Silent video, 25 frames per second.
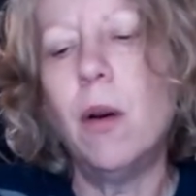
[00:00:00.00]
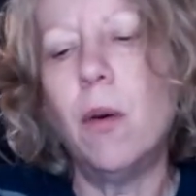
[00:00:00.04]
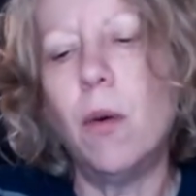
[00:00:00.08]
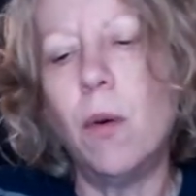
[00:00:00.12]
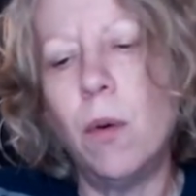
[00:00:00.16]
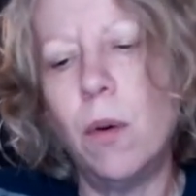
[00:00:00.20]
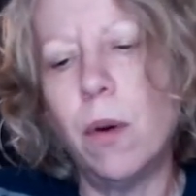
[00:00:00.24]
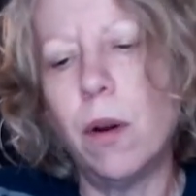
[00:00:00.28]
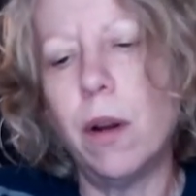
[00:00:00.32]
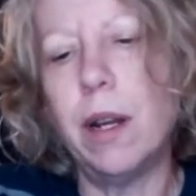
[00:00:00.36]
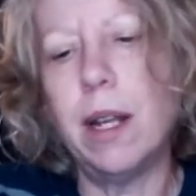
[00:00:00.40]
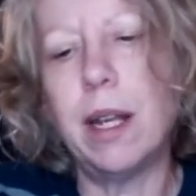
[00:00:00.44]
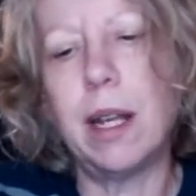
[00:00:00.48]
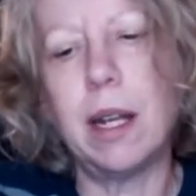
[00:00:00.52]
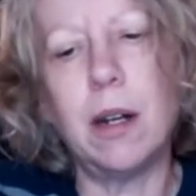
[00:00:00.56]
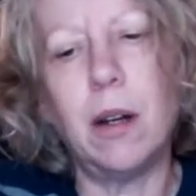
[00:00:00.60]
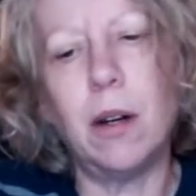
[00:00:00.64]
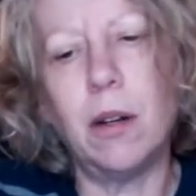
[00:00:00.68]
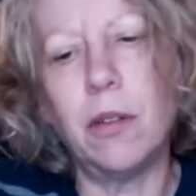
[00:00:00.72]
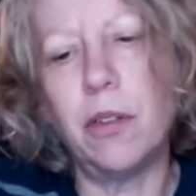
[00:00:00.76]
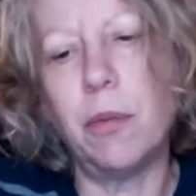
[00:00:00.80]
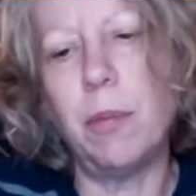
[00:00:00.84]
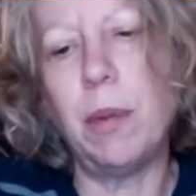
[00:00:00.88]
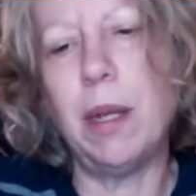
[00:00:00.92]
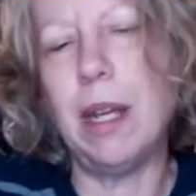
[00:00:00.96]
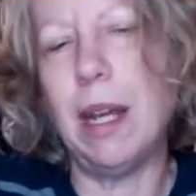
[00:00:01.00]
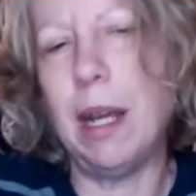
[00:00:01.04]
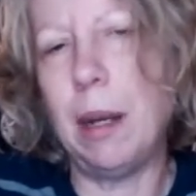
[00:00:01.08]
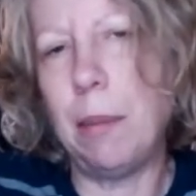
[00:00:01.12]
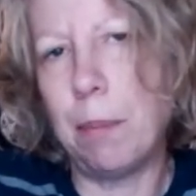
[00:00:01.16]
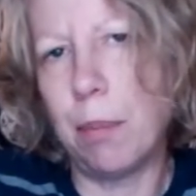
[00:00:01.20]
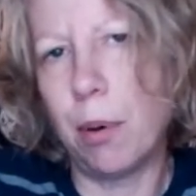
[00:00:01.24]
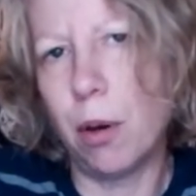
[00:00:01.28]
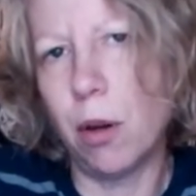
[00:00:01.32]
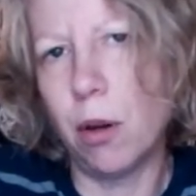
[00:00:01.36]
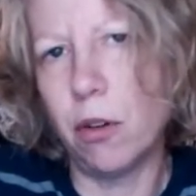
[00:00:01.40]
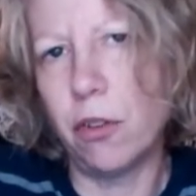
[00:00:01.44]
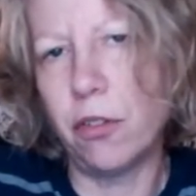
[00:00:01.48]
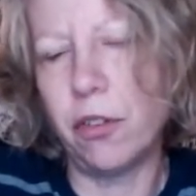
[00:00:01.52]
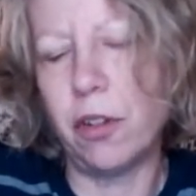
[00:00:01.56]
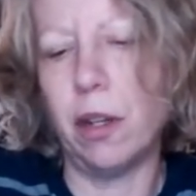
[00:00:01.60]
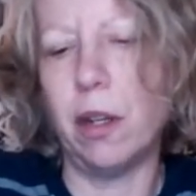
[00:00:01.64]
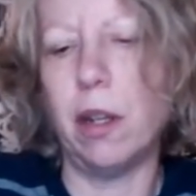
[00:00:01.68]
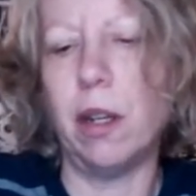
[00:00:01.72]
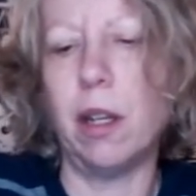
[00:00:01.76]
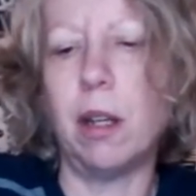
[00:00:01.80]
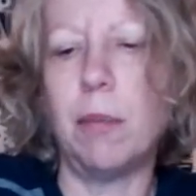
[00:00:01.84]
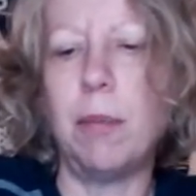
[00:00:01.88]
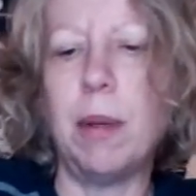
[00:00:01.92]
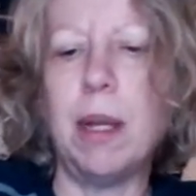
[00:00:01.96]
Or it can also be a
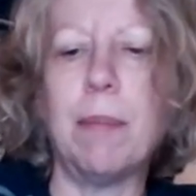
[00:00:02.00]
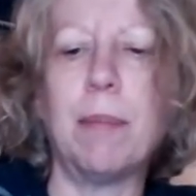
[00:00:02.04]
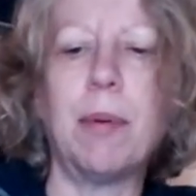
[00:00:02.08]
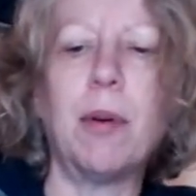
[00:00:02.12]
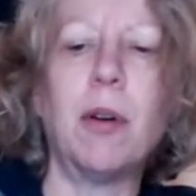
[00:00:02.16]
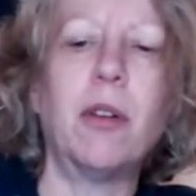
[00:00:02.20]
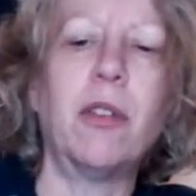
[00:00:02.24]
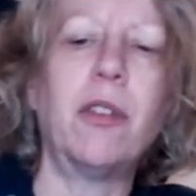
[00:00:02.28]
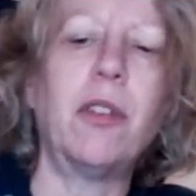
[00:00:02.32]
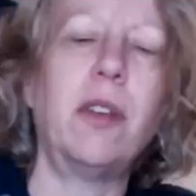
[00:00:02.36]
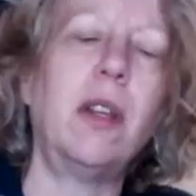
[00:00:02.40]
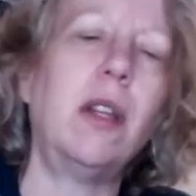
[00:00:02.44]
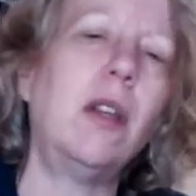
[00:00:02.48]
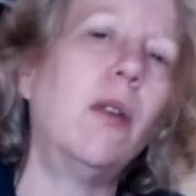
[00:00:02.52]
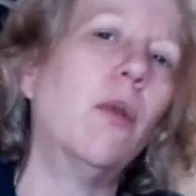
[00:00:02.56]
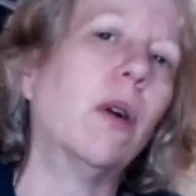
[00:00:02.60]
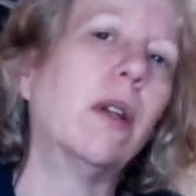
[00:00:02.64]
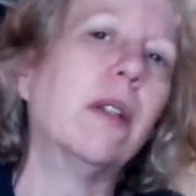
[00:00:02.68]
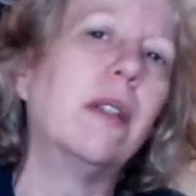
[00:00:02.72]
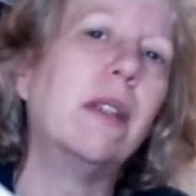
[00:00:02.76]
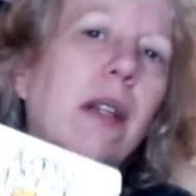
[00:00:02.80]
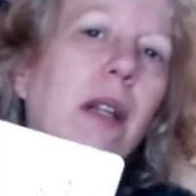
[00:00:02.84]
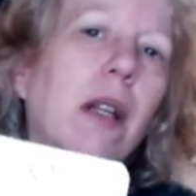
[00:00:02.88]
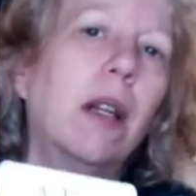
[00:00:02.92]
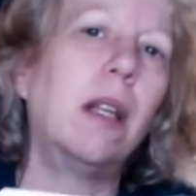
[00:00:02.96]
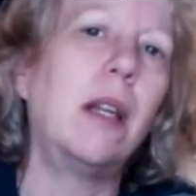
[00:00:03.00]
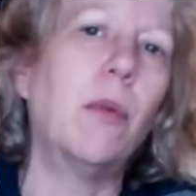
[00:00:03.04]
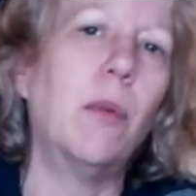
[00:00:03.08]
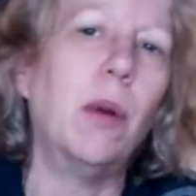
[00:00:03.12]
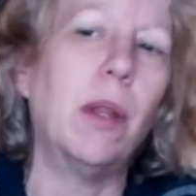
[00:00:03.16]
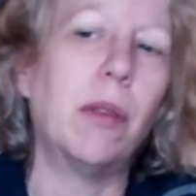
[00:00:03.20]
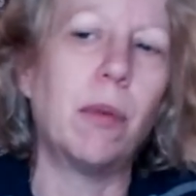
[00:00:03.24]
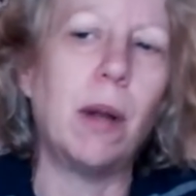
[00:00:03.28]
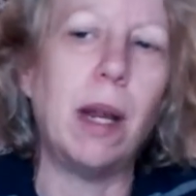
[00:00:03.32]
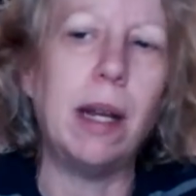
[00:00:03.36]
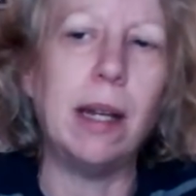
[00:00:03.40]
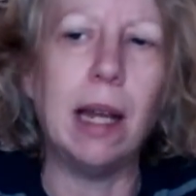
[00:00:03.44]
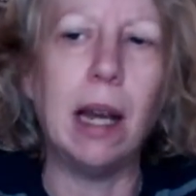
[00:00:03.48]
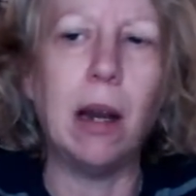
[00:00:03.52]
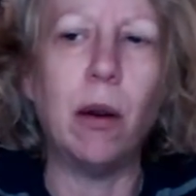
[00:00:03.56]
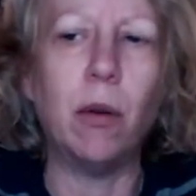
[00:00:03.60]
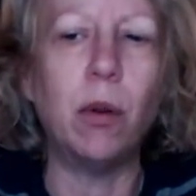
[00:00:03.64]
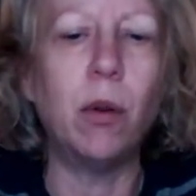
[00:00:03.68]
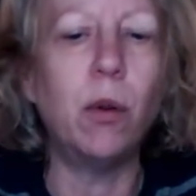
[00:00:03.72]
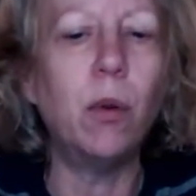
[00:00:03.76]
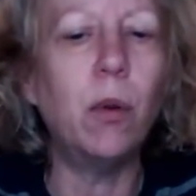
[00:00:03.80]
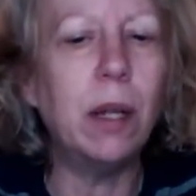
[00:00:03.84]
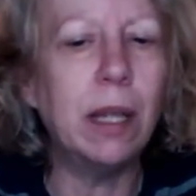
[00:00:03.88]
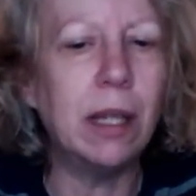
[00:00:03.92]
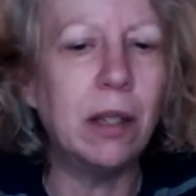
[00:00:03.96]
person. It could be a person that you are dealing with right now
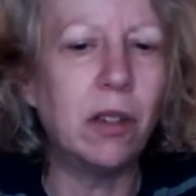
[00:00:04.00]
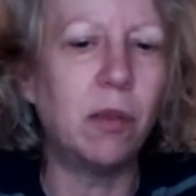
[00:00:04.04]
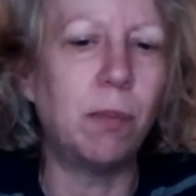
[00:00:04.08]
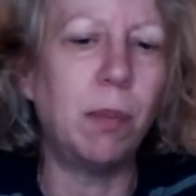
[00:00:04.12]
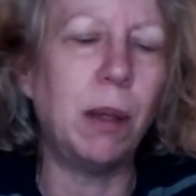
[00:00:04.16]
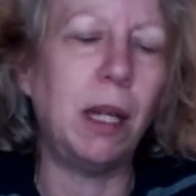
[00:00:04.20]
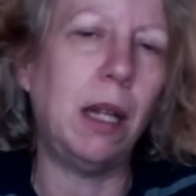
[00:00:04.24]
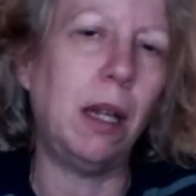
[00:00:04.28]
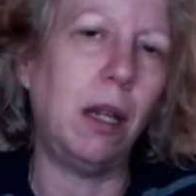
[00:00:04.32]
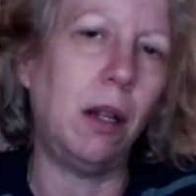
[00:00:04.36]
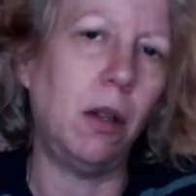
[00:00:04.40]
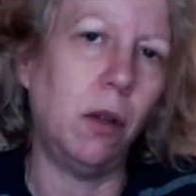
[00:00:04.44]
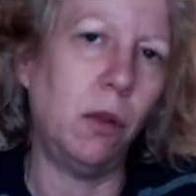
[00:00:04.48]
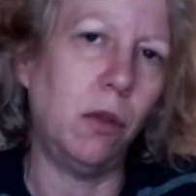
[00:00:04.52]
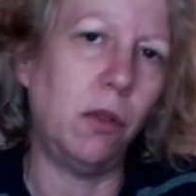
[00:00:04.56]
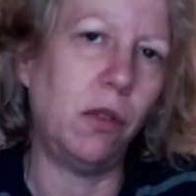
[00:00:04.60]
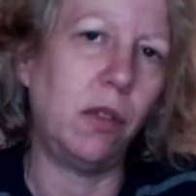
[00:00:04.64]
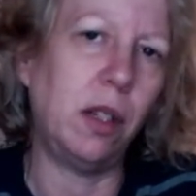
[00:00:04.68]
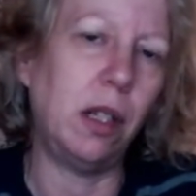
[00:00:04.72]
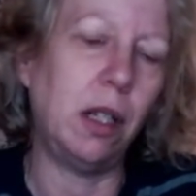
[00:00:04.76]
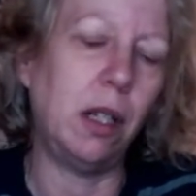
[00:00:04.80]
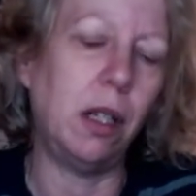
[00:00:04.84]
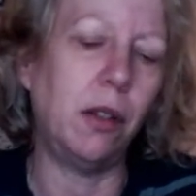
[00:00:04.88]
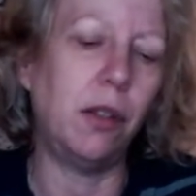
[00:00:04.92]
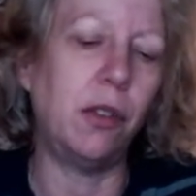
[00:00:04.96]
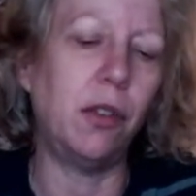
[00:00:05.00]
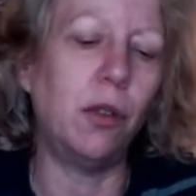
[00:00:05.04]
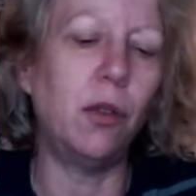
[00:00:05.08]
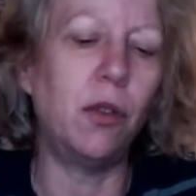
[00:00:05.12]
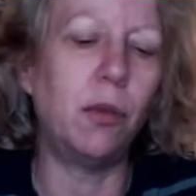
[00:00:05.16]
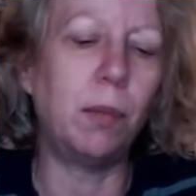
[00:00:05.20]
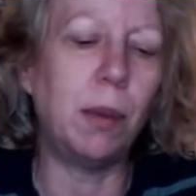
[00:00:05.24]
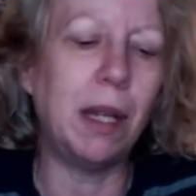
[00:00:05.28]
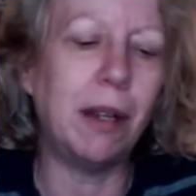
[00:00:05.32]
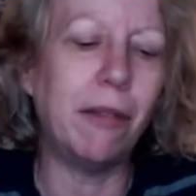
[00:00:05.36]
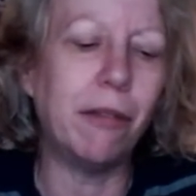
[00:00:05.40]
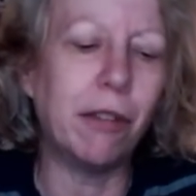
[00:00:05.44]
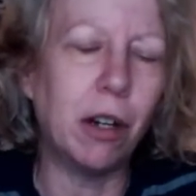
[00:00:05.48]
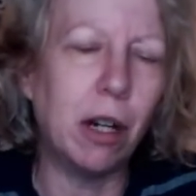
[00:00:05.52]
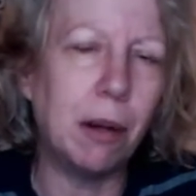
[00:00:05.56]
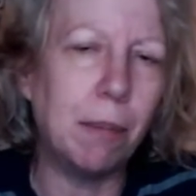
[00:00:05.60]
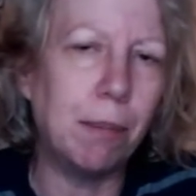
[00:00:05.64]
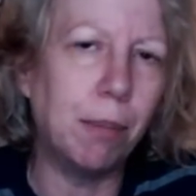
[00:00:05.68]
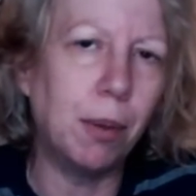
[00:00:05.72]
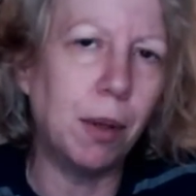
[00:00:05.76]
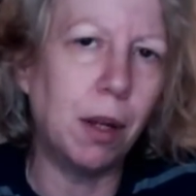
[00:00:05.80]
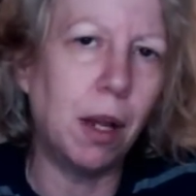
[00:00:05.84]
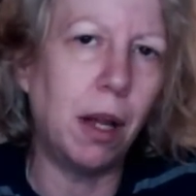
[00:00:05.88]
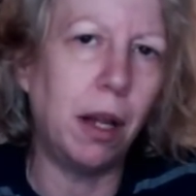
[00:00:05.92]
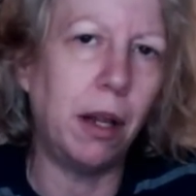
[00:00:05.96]
who is being those things, who's being very
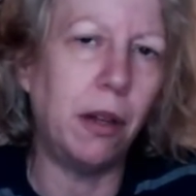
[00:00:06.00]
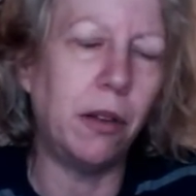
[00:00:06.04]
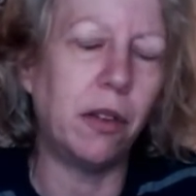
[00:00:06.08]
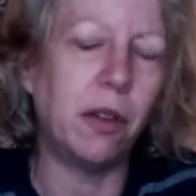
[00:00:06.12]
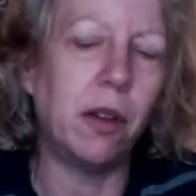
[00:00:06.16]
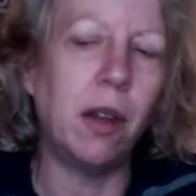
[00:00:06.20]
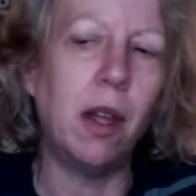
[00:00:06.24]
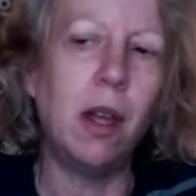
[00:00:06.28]
blunt